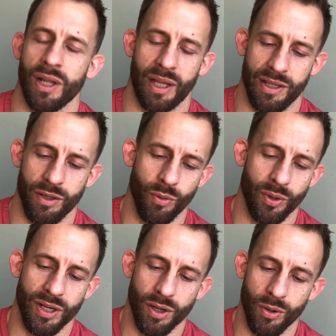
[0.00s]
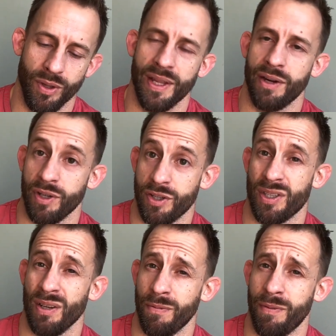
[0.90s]
Like, you already know that they're
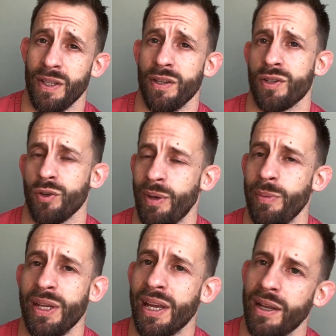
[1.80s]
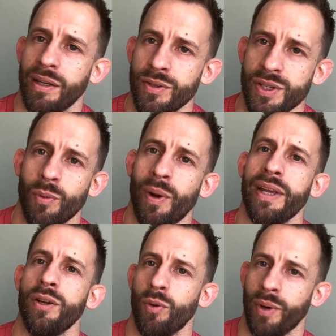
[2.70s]
interested in fitness, or maybe losing
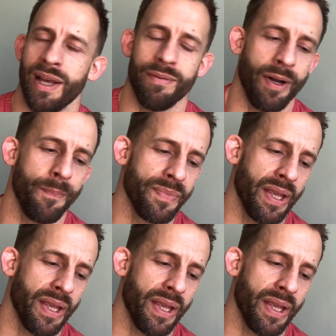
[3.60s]
weight or whatever.